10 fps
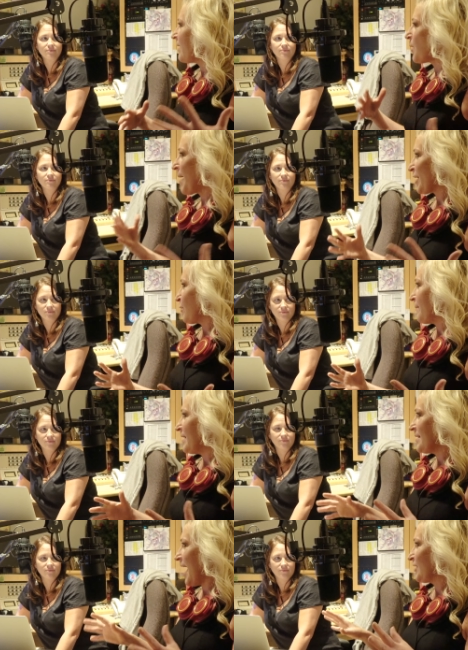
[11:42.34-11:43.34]
and my
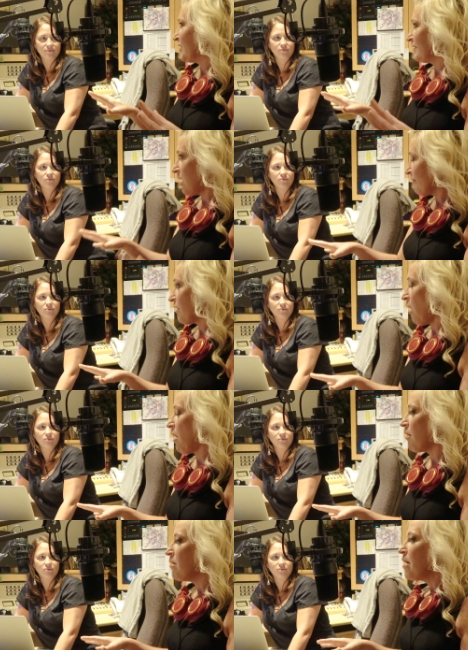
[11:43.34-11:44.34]
equipment, I just love it
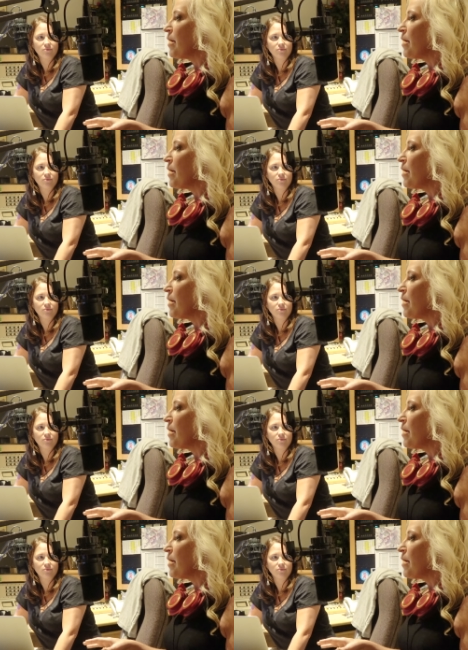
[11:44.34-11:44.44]
all.